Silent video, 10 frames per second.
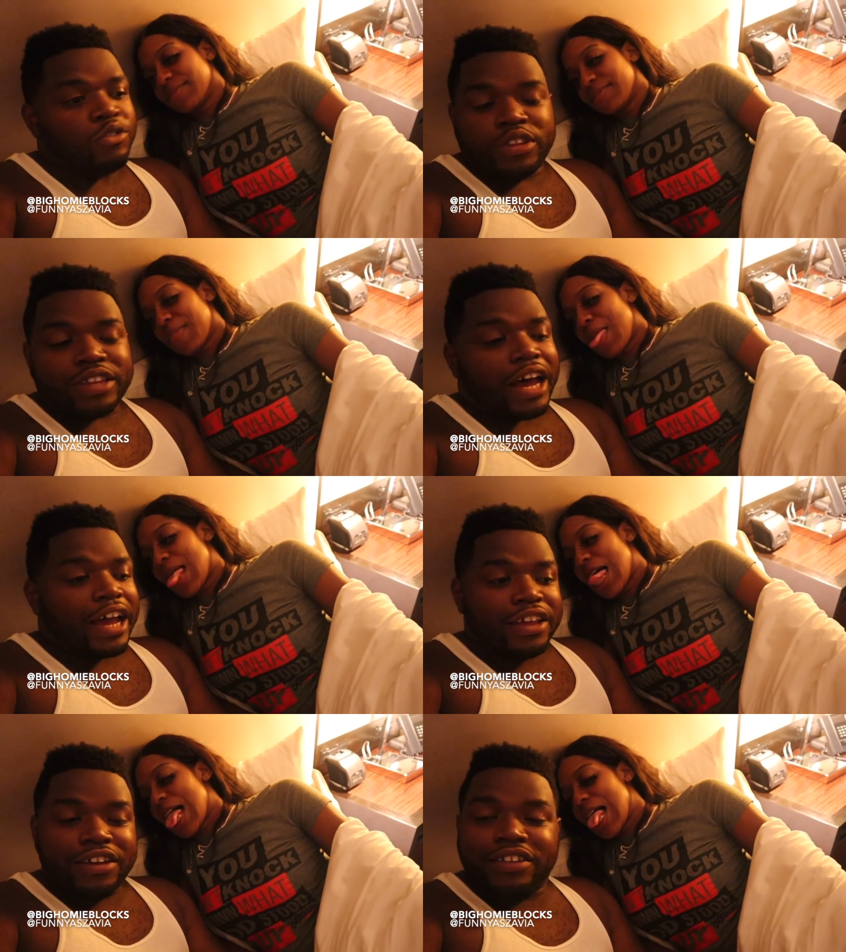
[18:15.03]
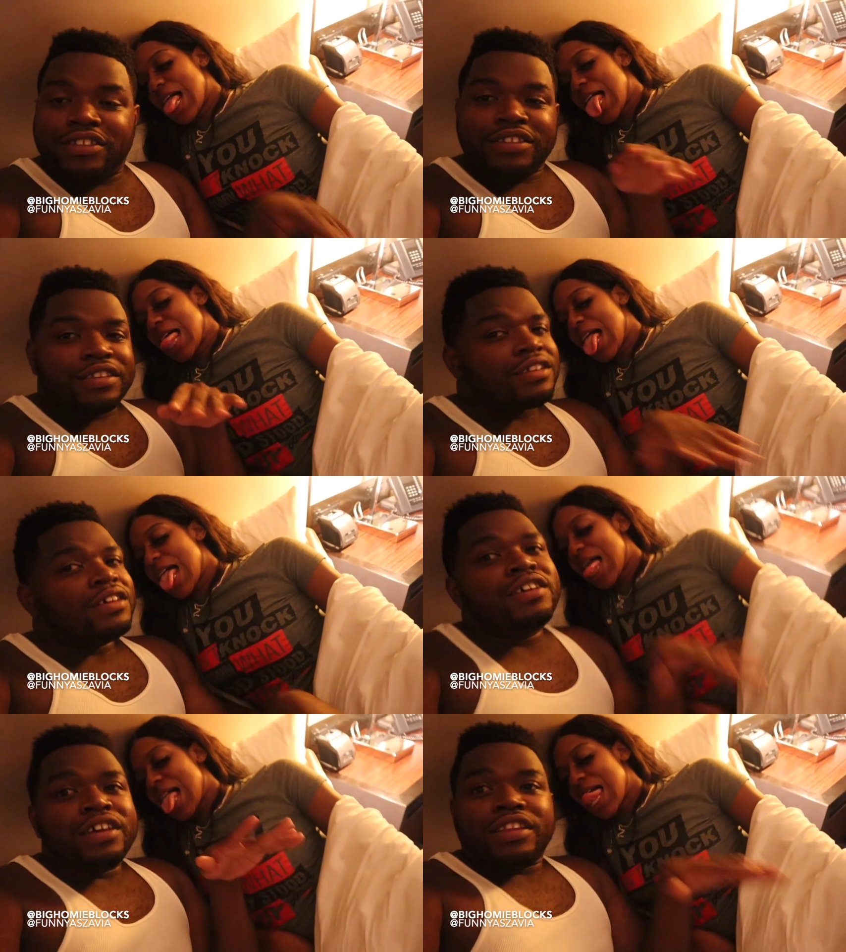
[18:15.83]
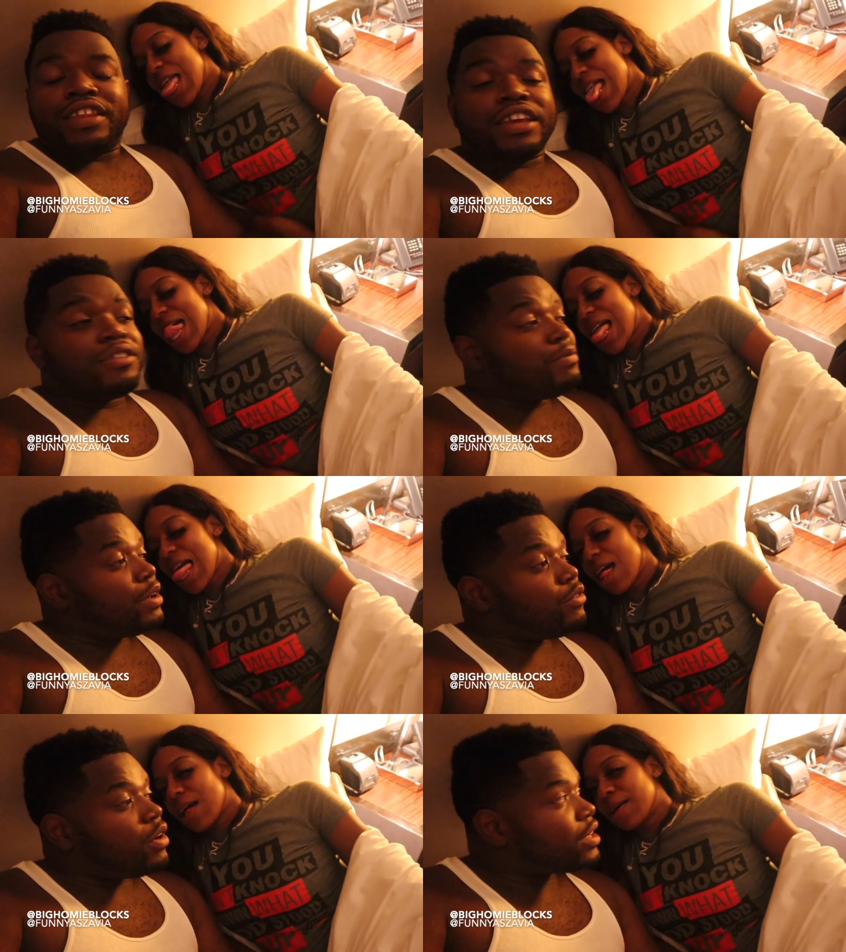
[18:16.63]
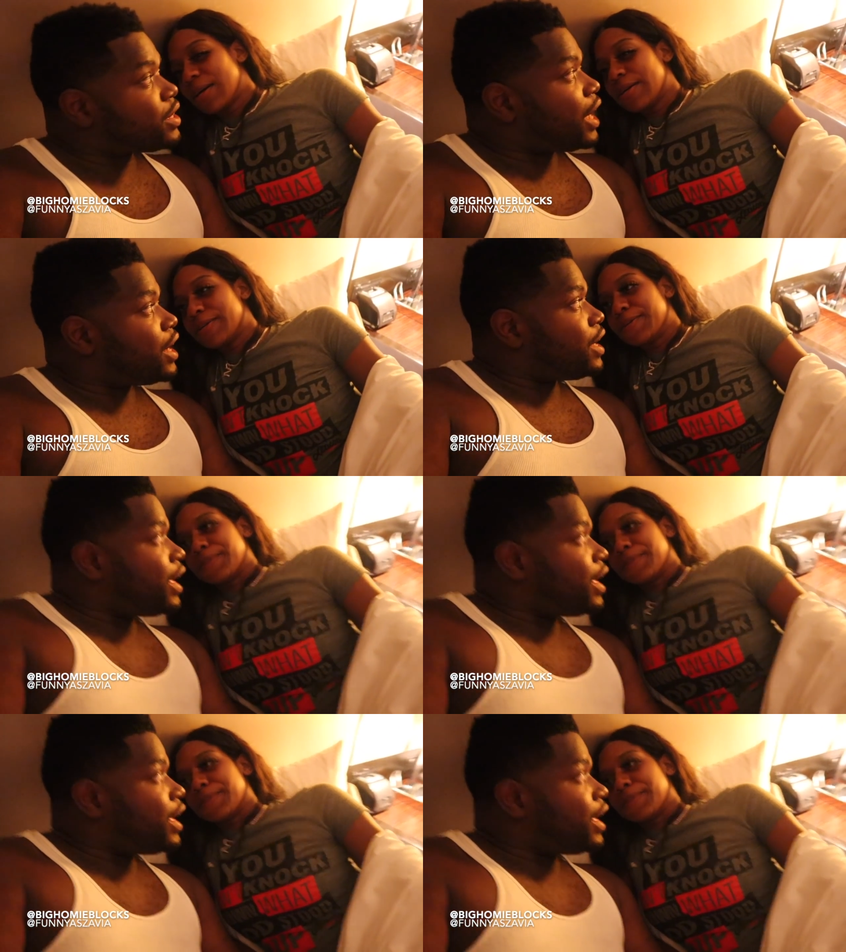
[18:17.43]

Speaker 1: we tired. Think it's been one. It's kind of